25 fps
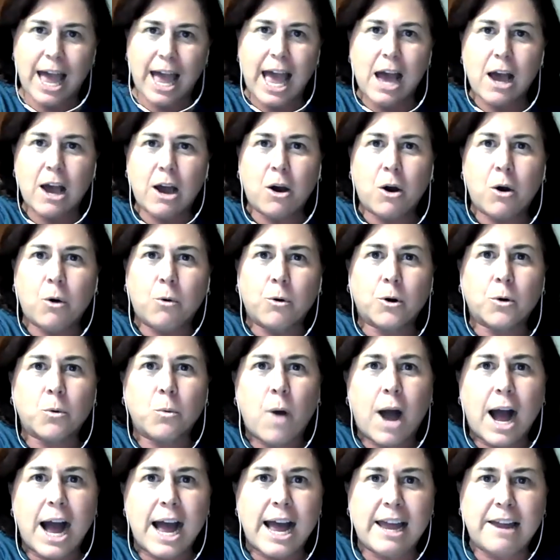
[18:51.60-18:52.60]
how or
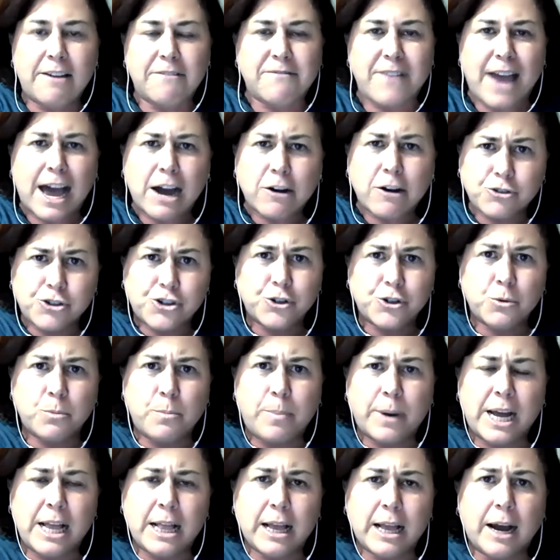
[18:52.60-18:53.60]
why I found you,
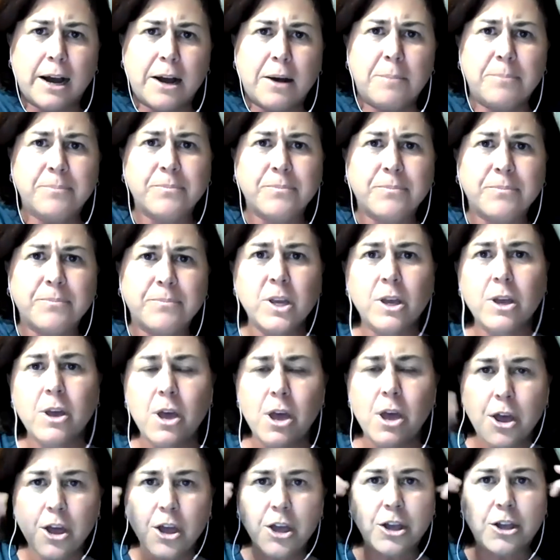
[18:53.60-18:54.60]
but um,
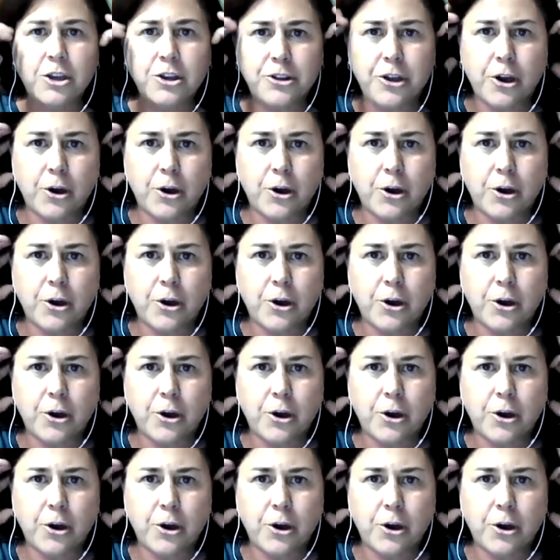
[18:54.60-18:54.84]
you